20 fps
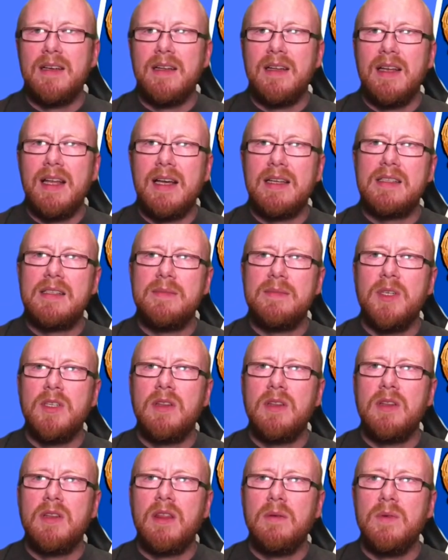last
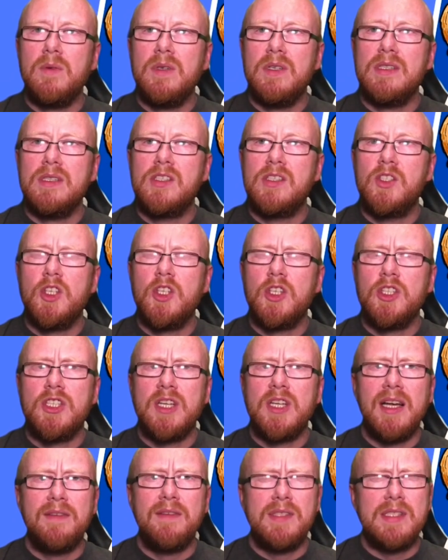month it was just
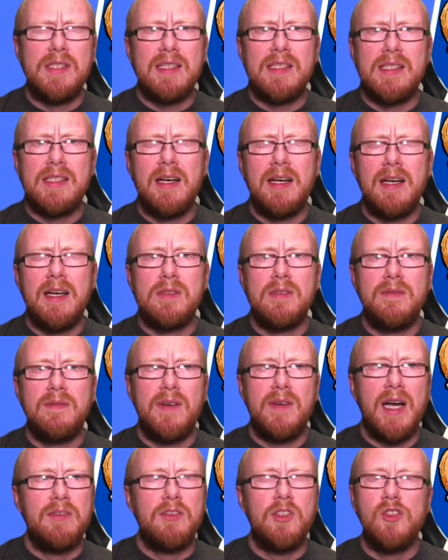shy of six thousand
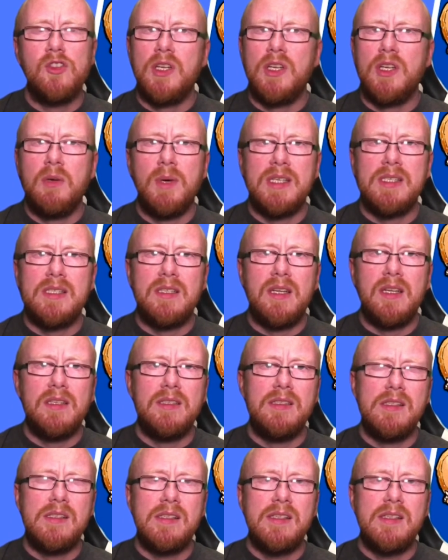five hundred US
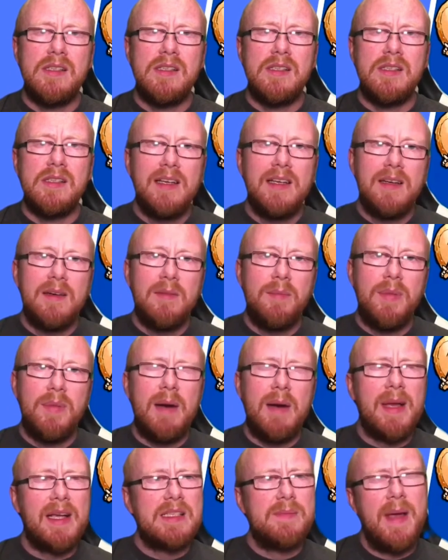dollars, but
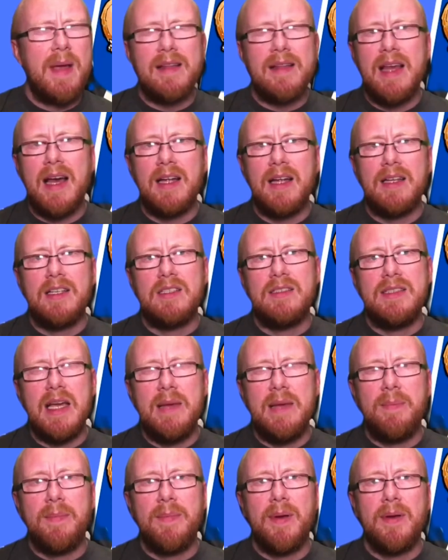I'm expecting that to
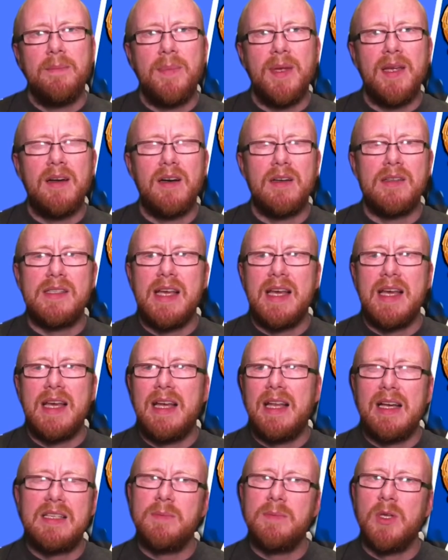dip because uh,
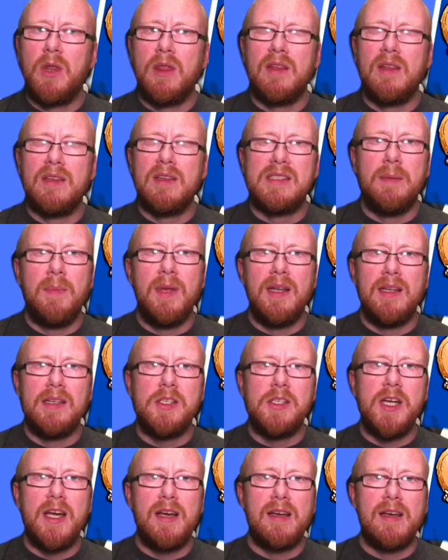last month the stimulus
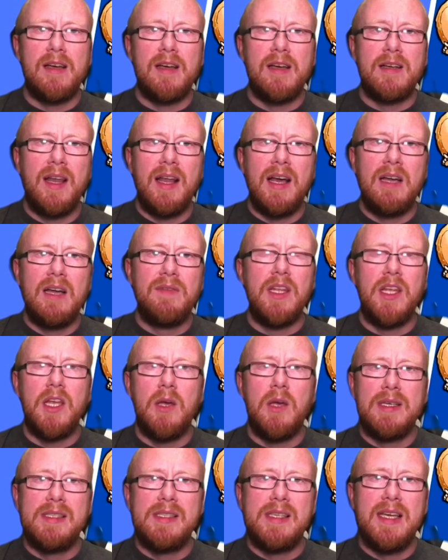checks went out in the
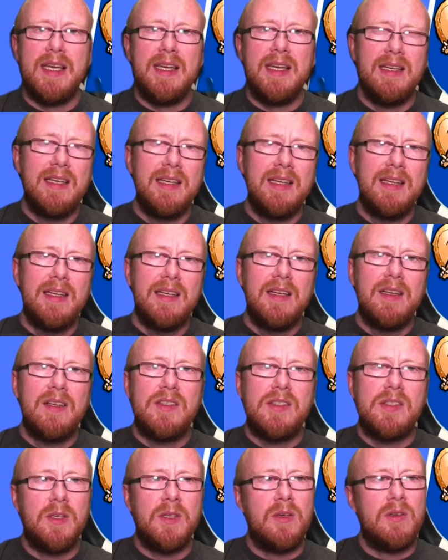USA. Mm-hmm.
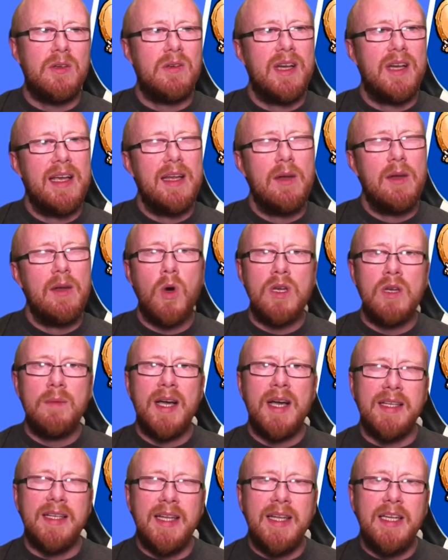So in one of
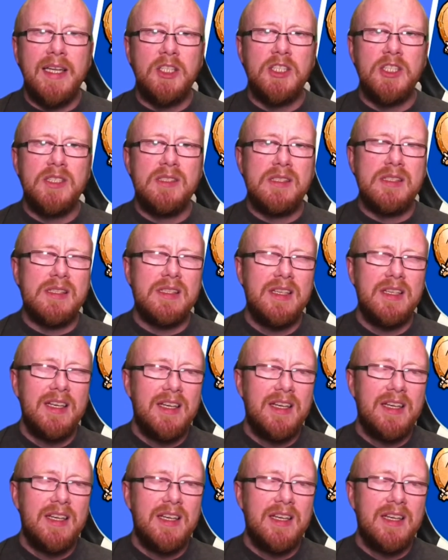my niches,